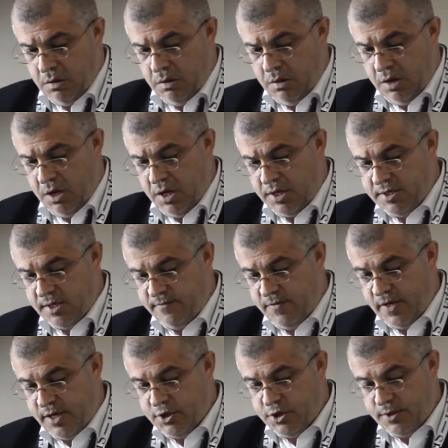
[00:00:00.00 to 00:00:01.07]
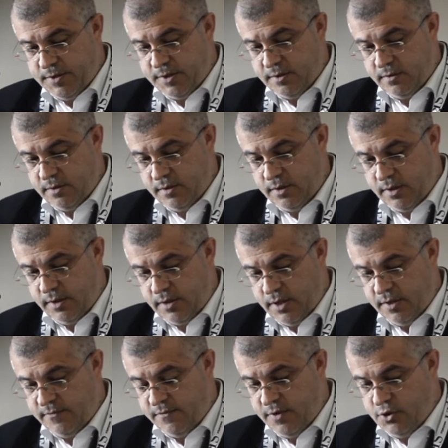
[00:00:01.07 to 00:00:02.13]
In his reflections on the
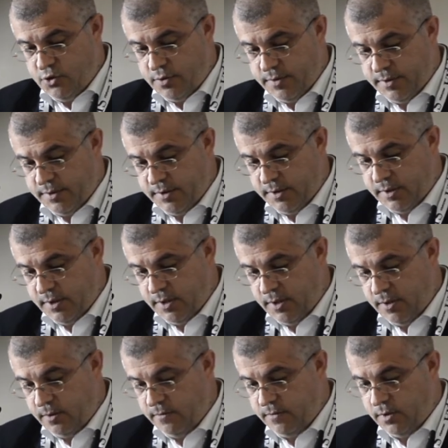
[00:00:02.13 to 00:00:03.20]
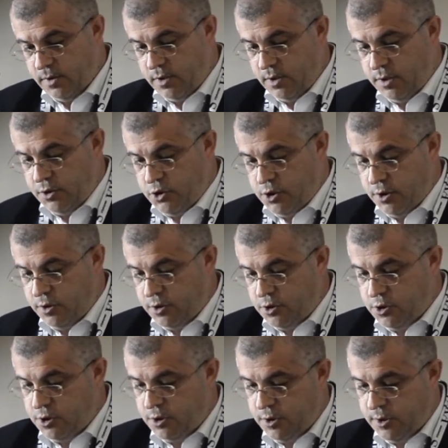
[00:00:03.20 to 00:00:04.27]
great figures of the early
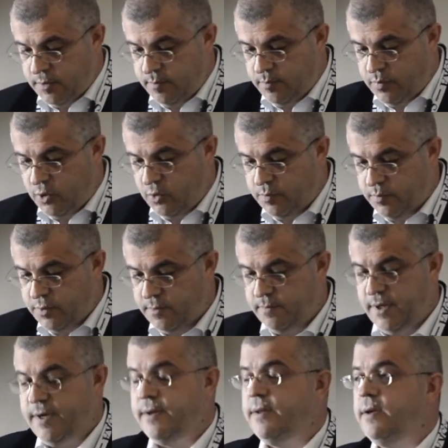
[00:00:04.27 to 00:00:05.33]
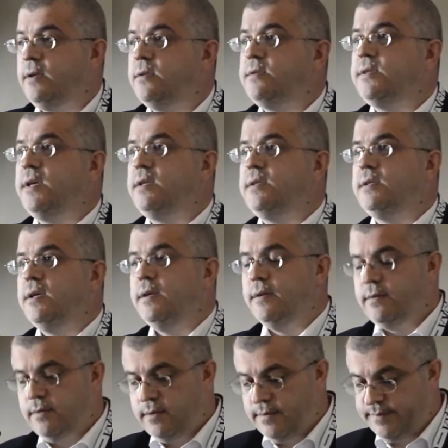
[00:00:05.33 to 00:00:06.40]
Church, Pope Benedict
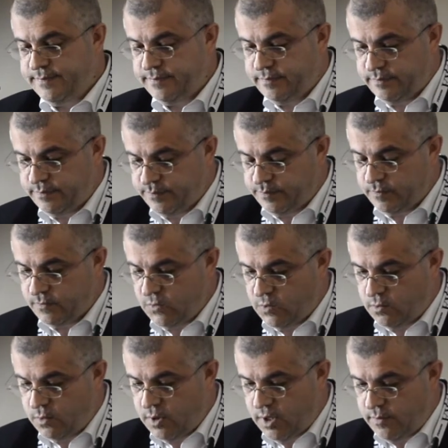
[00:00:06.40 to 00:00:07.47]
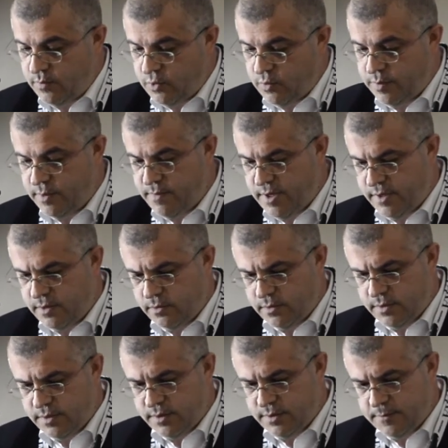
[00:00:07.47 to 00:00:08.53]
XVI, today Pope
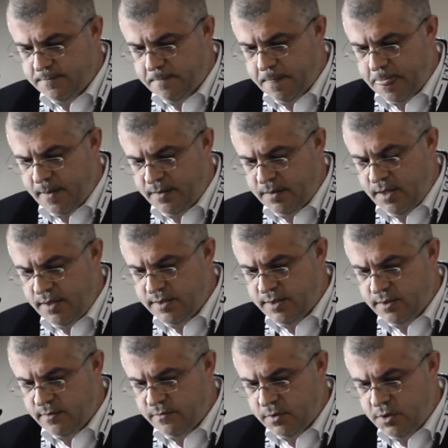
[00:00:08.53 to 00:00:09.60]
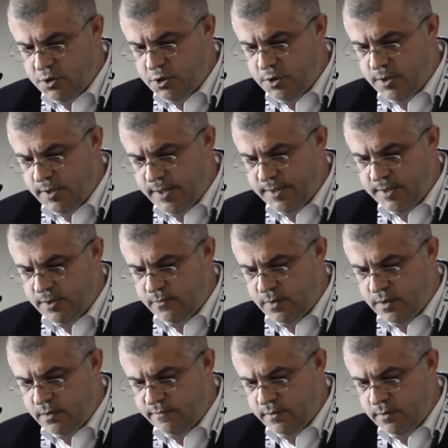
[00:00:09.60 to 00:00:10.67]
Emeritus, thinks of Origen as
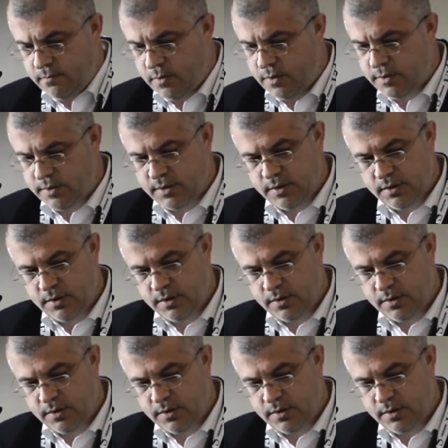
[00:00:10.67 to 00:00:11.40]
one of the most